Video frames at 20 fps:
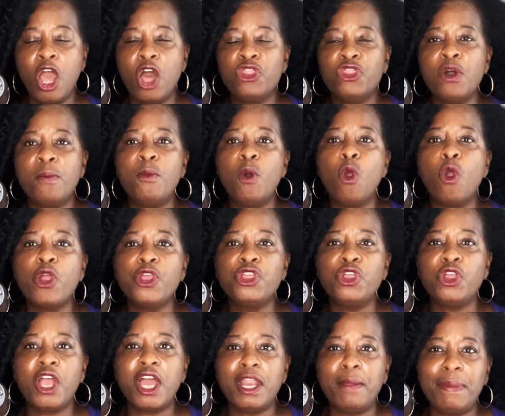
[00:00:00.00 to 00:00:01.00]
The more
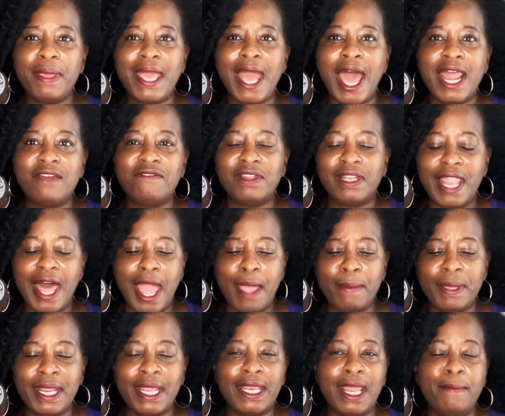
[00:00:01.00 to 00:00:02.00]
you're going to be out of
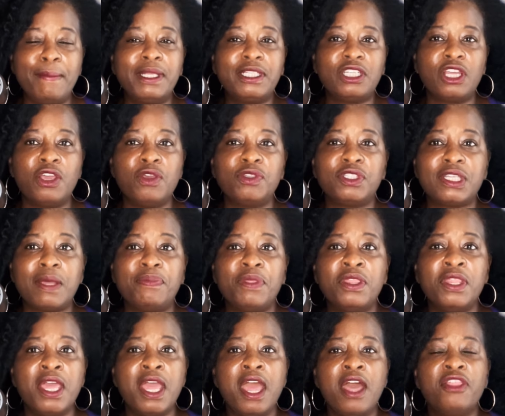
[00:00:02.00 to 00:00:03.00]
alignment. And let me tell you something.